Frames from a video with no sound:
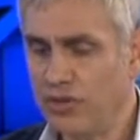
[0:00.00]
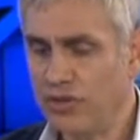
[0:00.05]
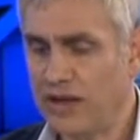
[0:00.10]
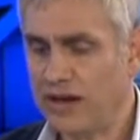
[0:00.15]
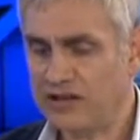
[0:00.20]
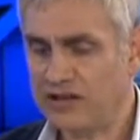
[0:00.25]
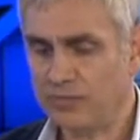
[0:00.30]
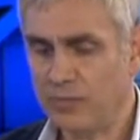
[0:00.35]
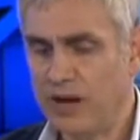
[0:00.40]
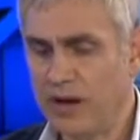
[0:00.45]
that
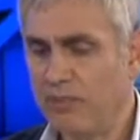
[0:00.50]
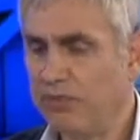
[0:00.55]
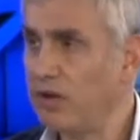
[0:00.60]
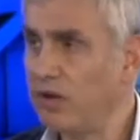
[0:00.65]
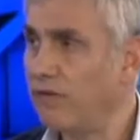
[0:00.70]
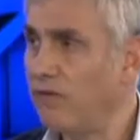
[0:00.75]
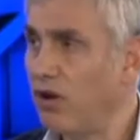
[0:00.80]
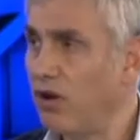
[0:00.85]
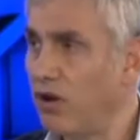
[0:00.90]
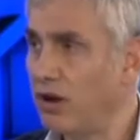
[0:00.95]
as people are
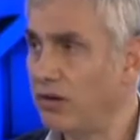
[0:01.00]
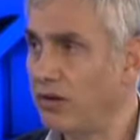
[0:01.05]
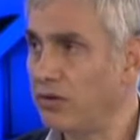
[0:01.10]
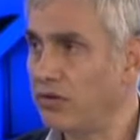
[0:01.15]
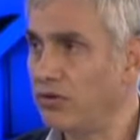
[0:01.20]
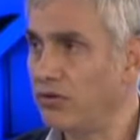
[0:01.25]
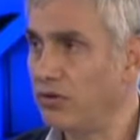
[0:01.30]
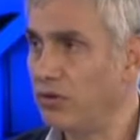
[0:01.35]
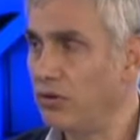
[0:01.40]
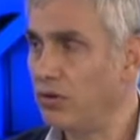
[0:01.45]
flying
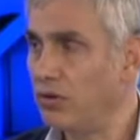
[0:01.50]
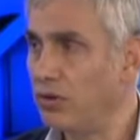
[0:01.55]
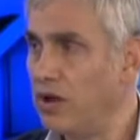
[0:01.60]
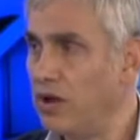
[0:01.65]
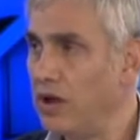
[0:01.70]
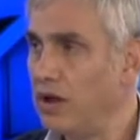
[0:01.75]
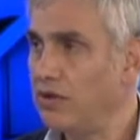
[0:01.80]
through,